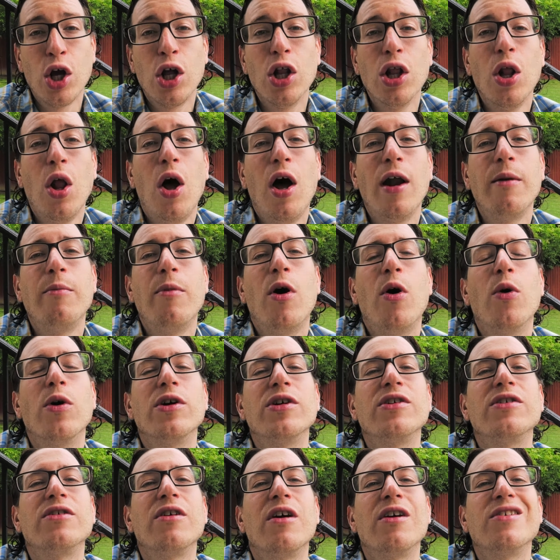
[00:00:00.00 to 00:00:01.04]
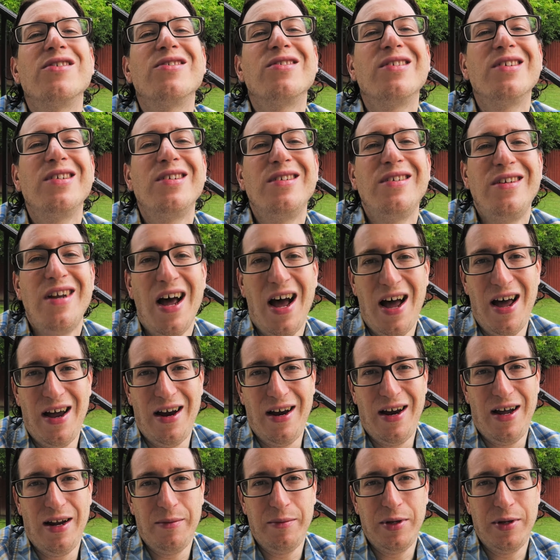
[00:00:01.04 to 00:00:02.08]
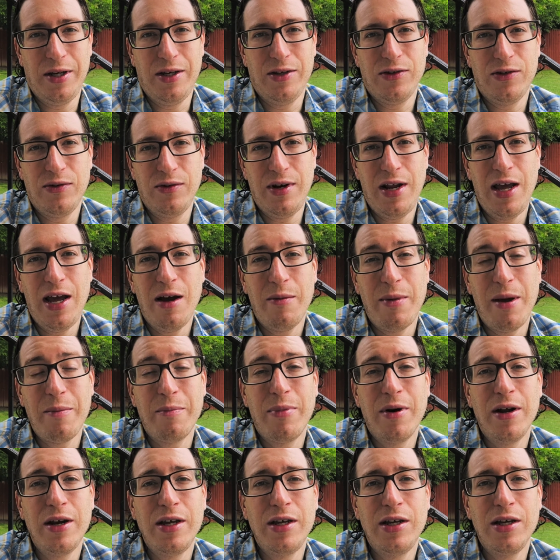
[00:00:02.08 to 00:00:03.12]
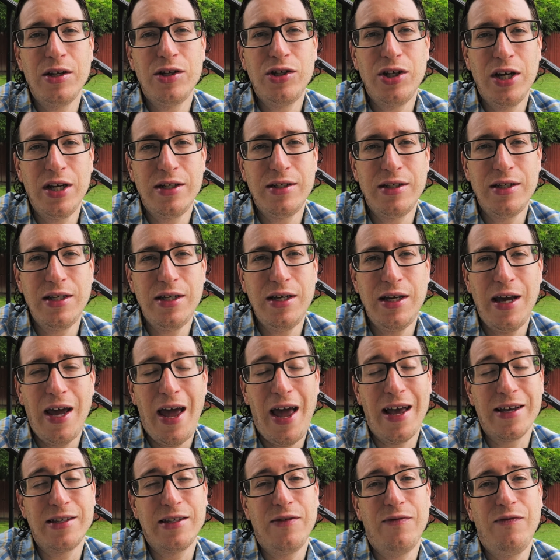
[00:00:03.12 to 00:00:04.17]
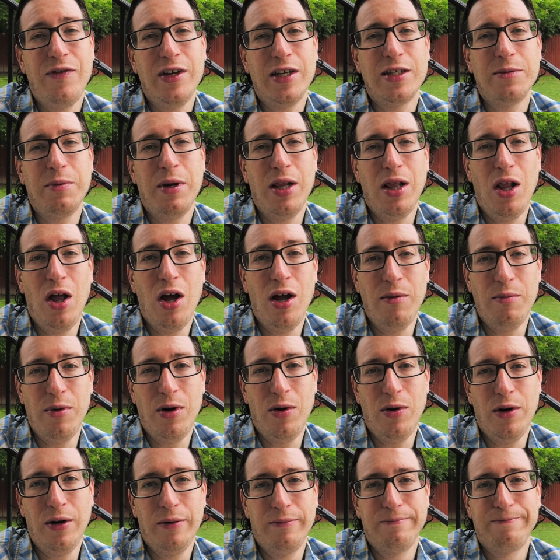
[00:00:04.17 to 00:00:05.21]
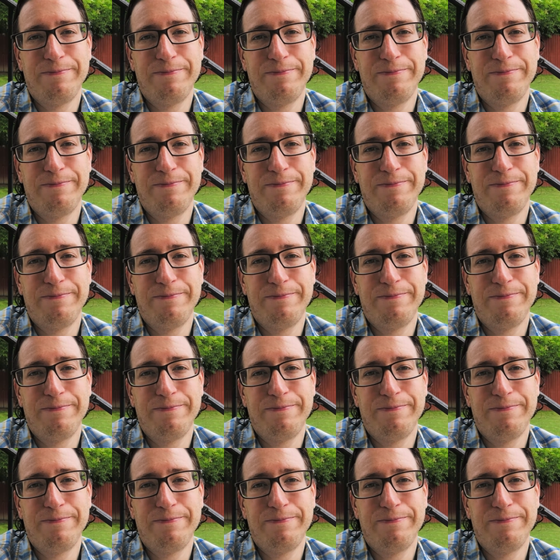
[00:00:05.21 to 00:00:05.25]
Lawnmower starts to die on me, so now my buddy JT has to fix my lawnmower.